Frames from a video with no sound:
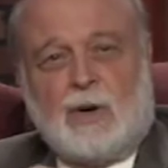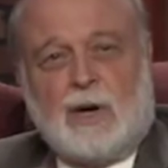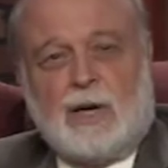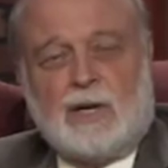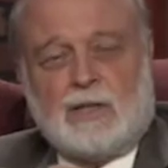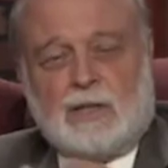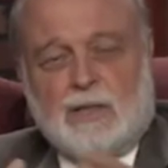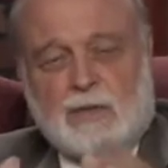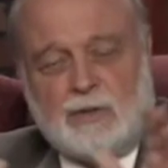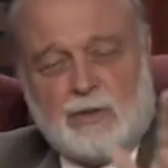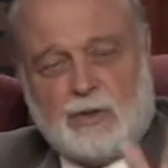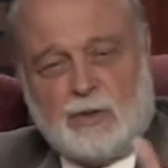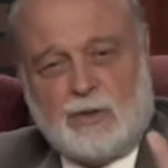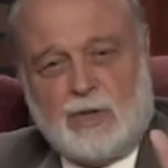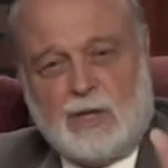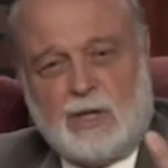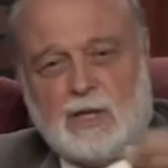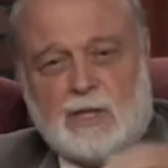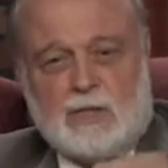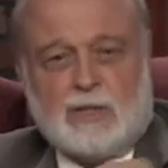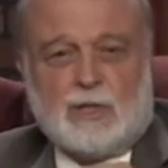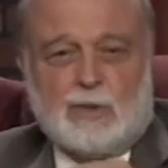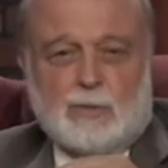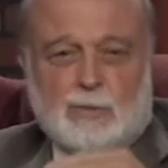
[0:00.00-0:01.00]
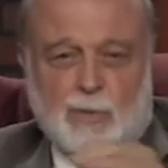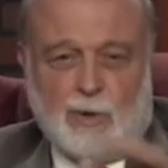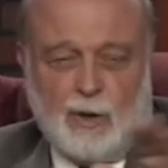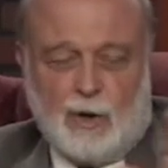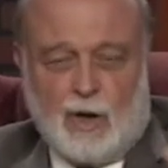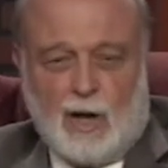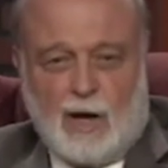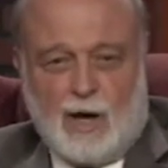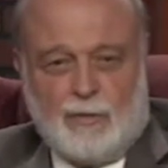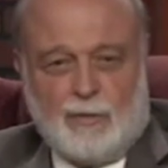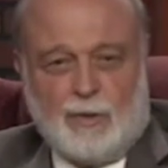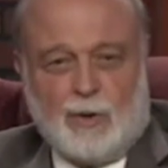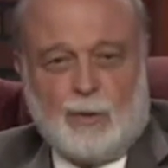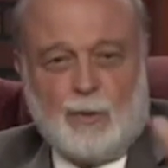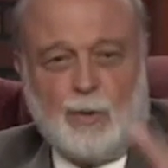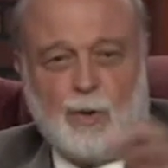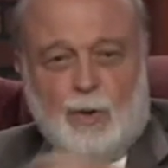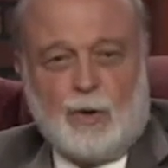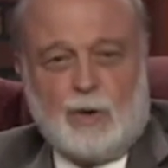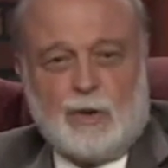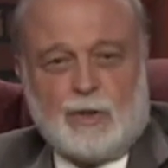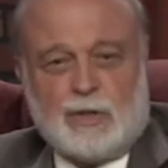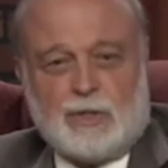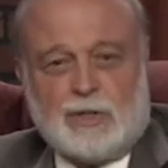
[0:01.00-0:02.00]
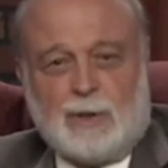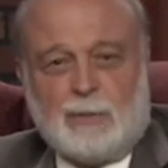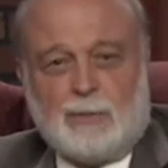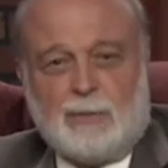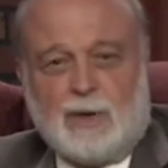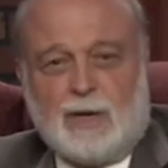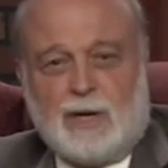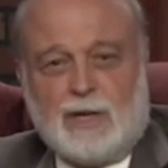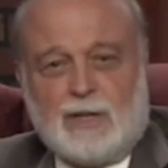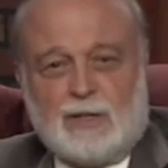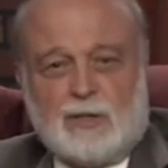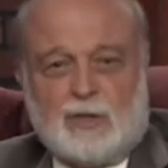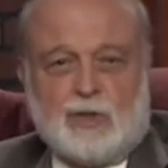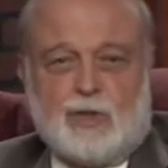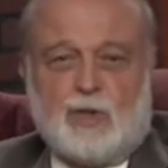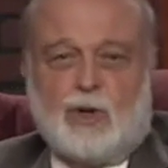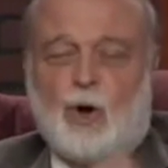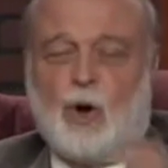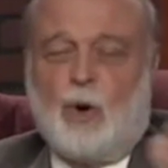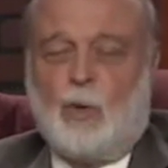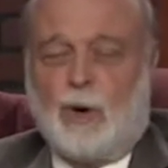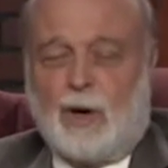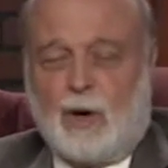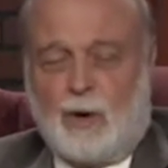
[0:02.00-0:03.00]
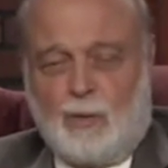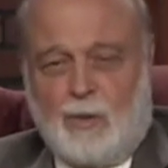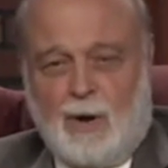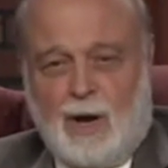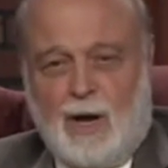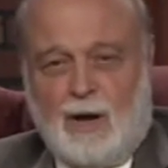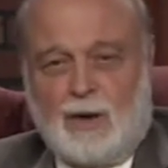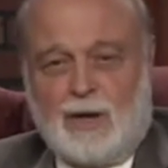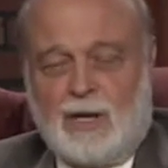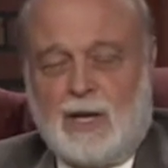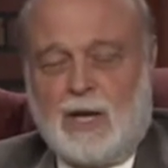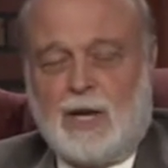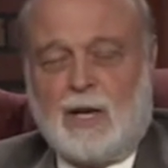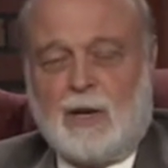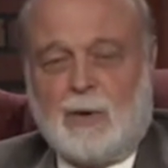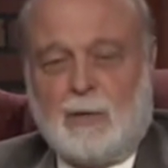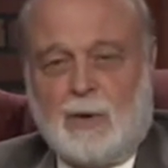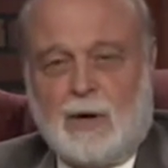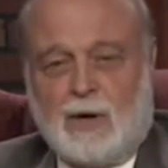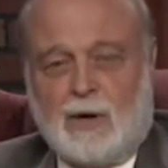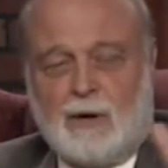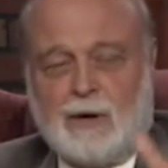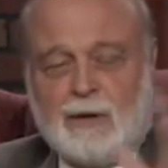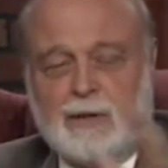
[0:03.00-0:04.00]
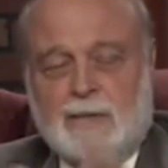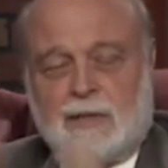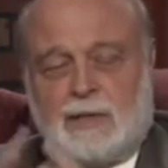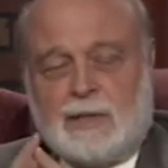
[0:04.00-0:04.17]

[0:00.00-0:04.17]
I said, Judy, let's just pull off the road here someplace. There's no one around anywhere.